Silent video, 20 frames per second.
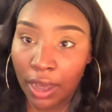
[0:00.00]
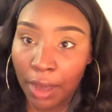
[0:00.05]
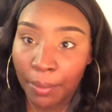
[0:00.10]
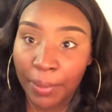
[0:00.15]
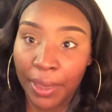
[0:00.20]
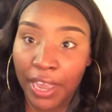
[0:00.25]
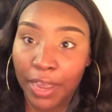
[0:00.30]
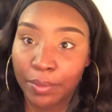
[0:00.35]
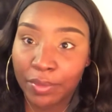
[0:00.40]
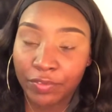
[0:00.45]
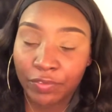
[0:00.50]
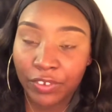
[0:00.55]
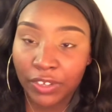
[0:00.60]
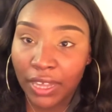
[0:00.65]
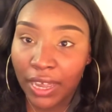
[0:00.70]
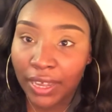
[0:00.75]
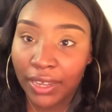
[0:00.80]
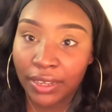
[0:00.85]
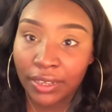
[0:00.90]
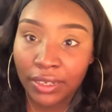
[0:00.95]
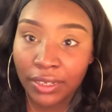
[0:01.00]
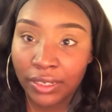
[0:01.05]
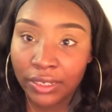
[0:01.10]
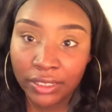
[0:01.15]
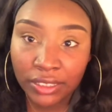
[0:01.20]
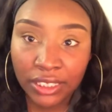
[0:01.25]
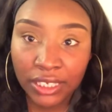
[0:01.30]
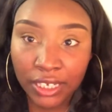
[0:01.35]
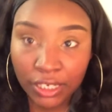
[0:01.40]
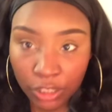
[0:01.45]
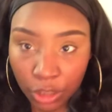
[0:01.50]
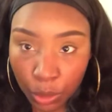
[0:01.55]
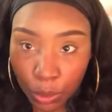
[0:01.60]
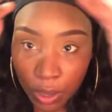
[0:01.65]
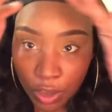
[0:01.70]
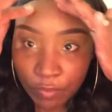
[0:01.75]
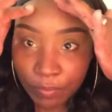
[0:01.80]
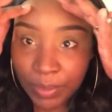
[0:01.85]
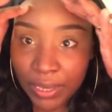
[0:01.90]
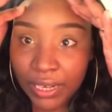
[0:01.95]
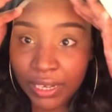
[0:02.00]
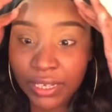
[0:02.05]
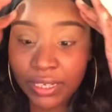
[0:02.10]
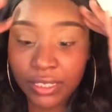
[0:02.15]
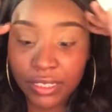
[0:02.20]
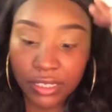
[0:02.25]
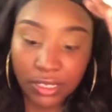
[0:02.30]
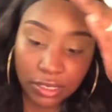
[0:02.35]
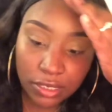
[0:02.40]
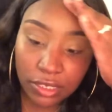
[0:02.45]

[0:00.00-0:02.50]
I'm aiming for like 10-12 minutes.